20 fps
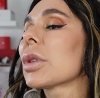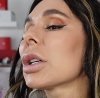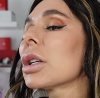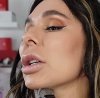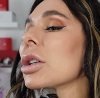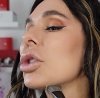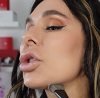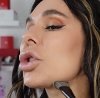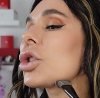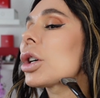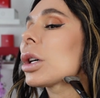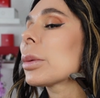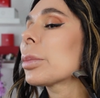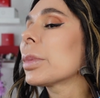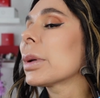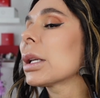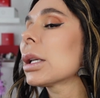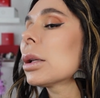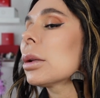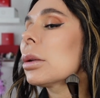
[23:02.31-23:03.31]
is
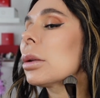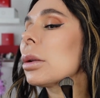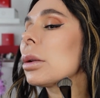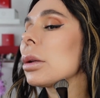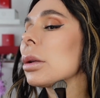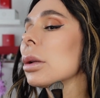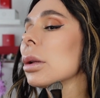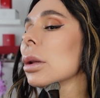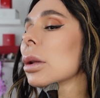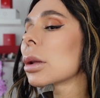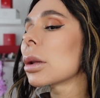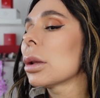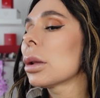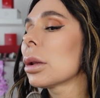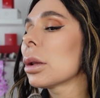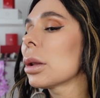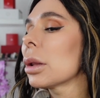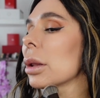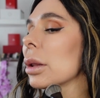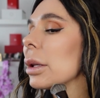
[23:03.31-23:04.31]
sharpening
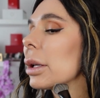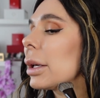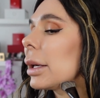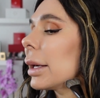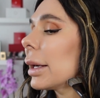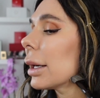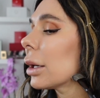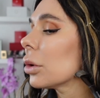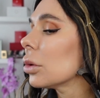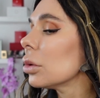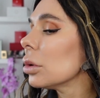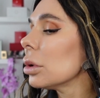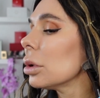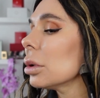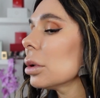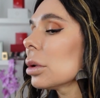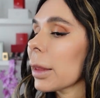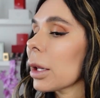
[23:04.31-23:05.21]
the angle.